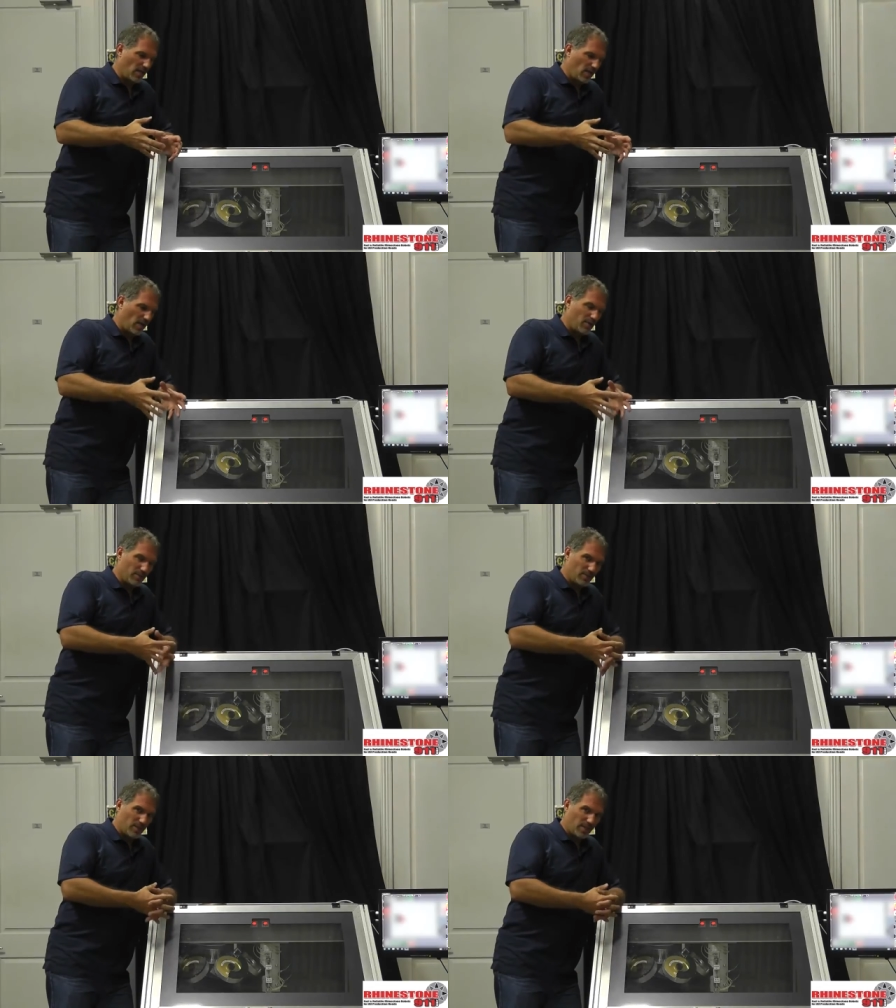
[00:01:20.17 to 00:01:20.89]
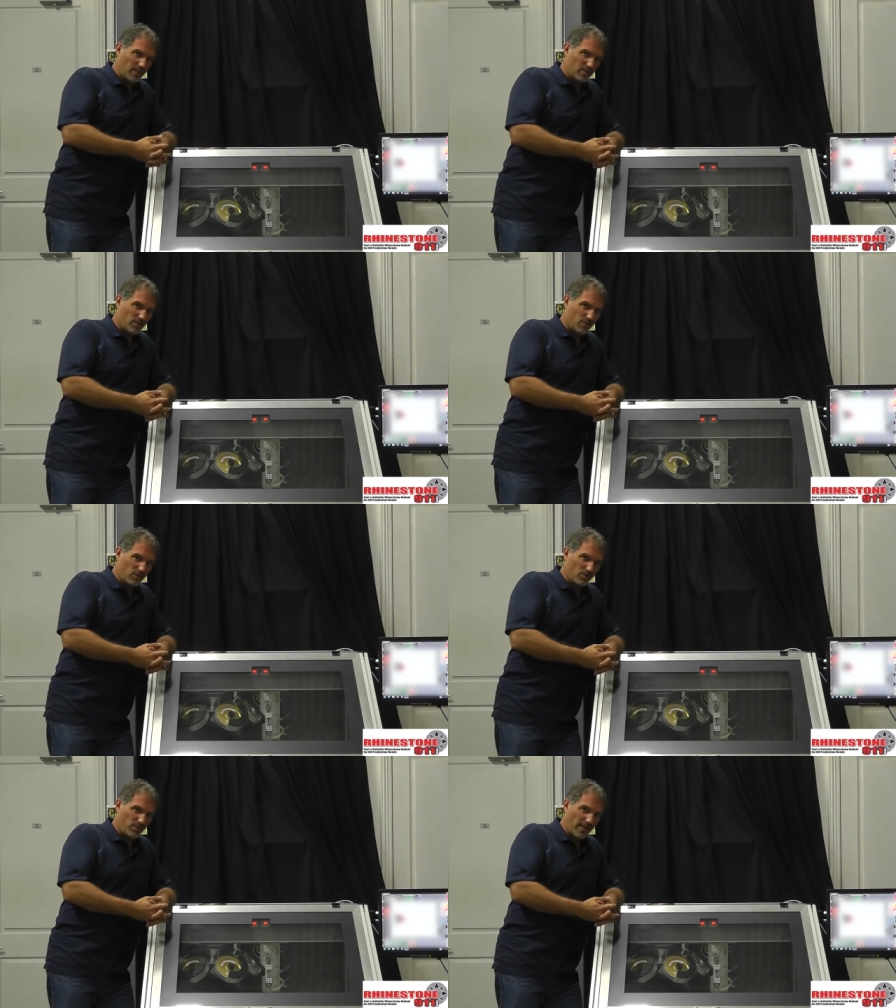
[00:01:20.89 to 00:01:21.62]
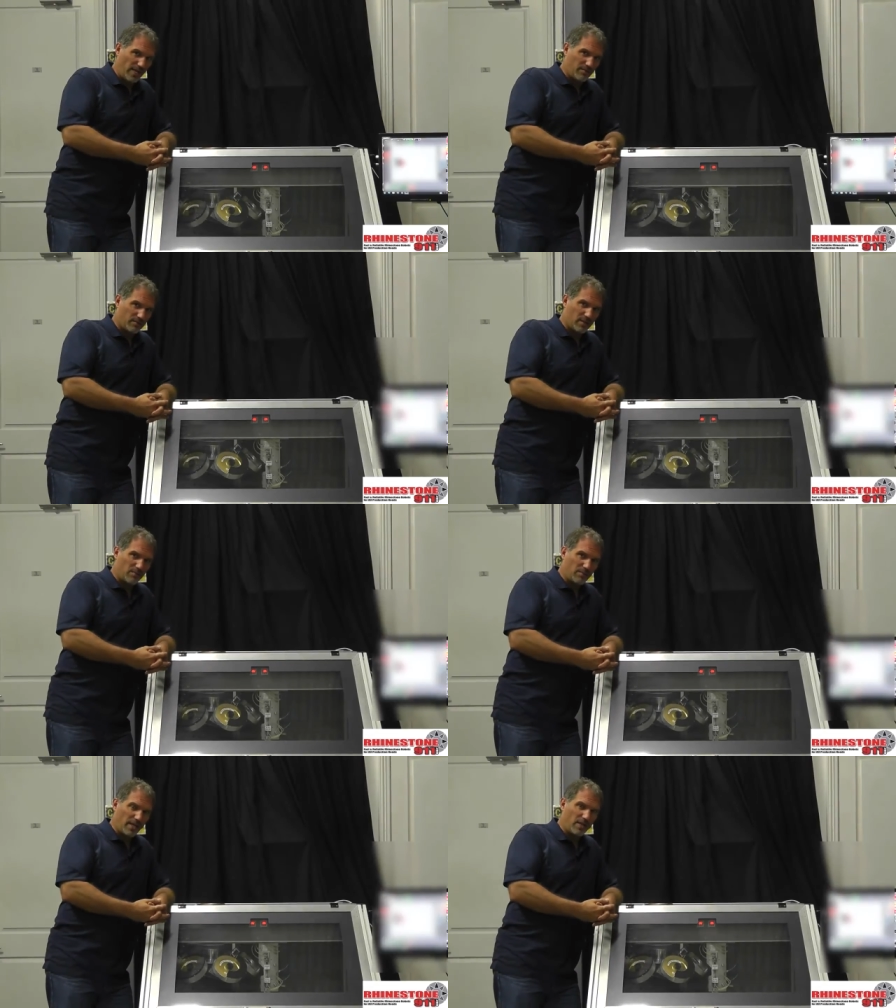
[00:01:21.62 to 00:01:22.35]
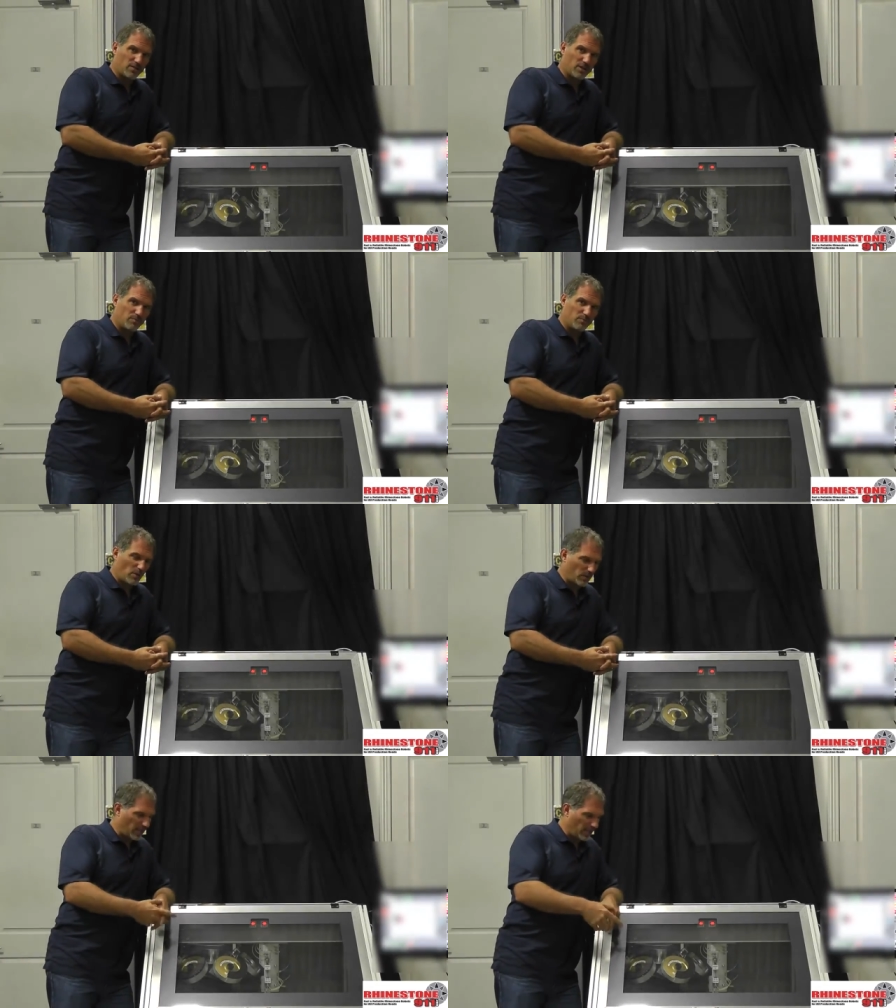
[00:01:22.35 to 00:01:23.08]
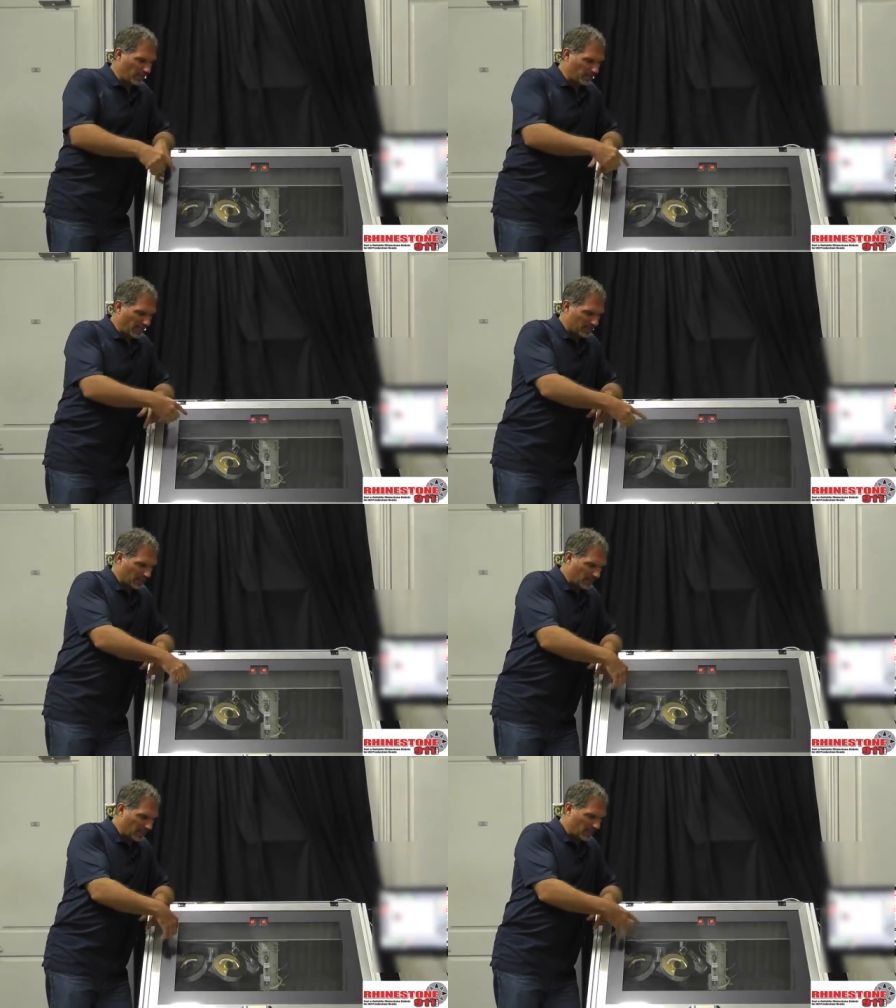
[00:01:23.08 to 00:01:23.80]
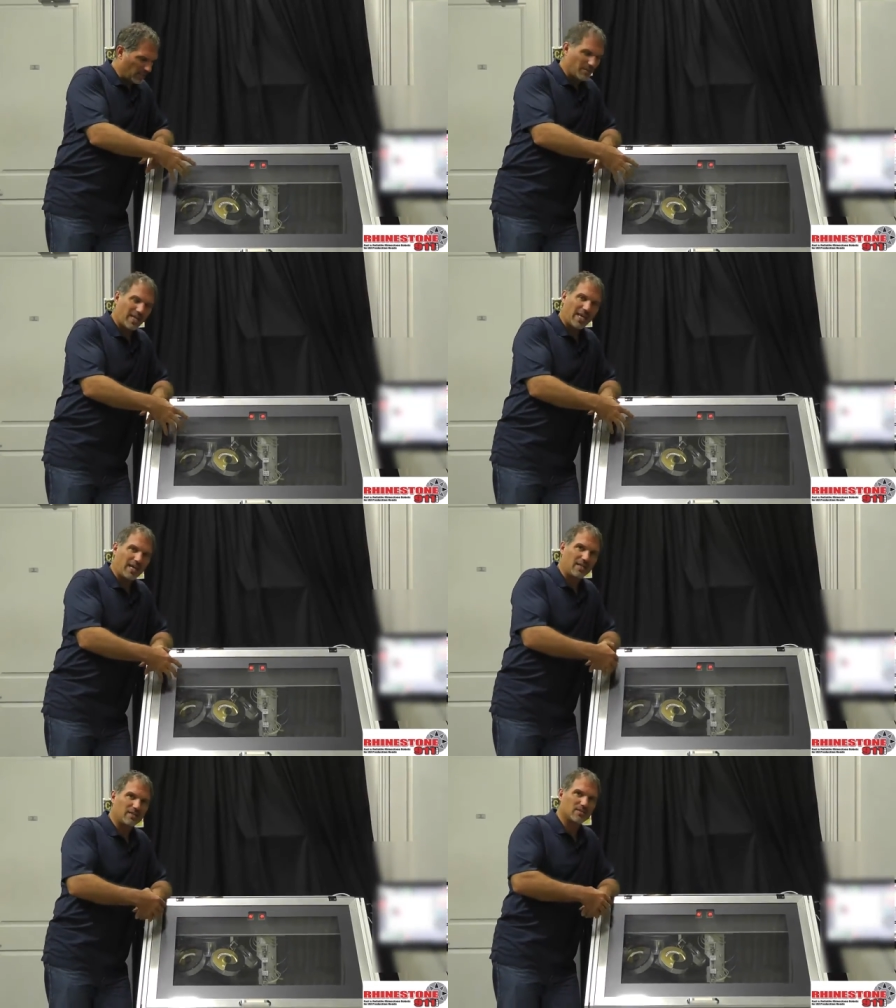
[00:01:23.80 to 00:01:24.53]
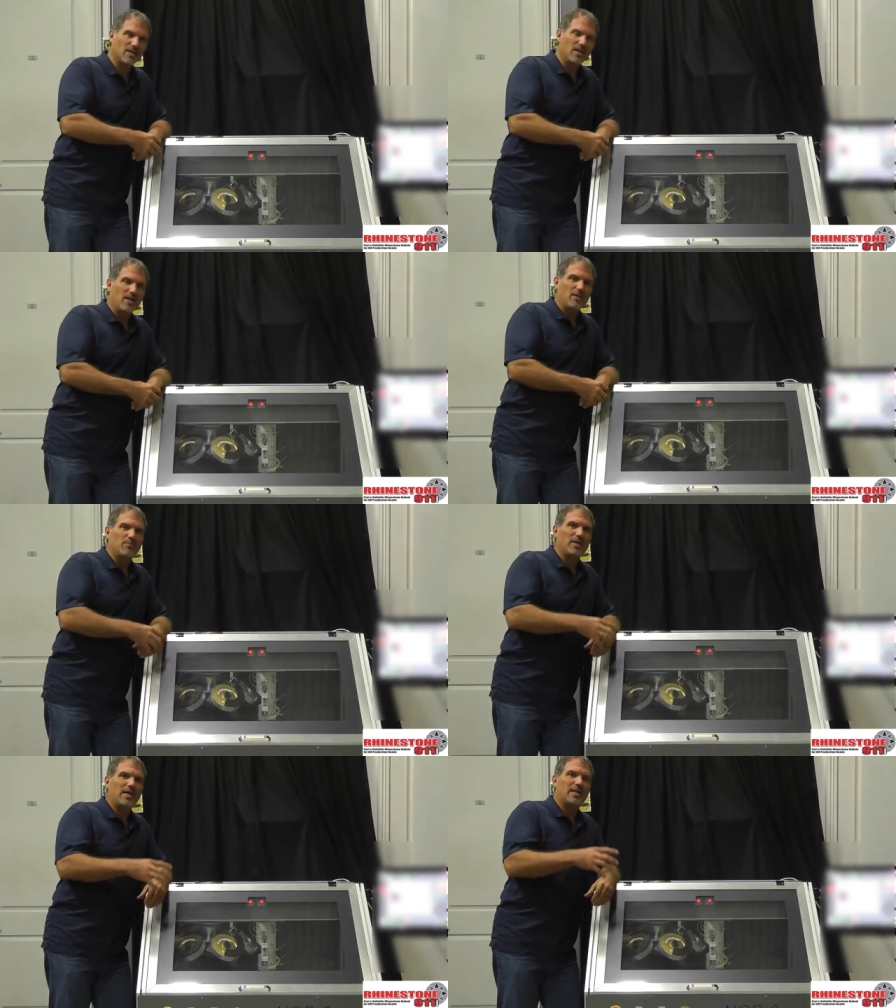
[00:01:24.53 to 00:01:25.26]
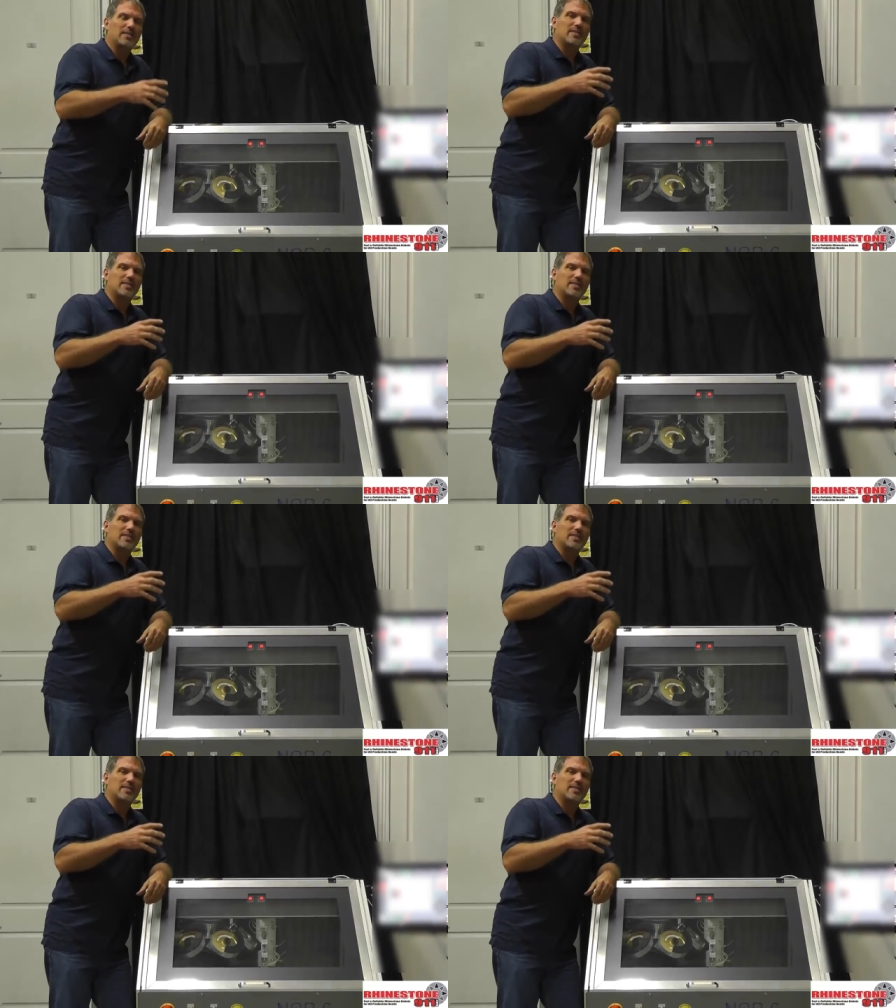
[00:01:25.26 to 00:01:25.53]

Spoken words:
Our machines do have some Asian component in it, basically the mechanics, but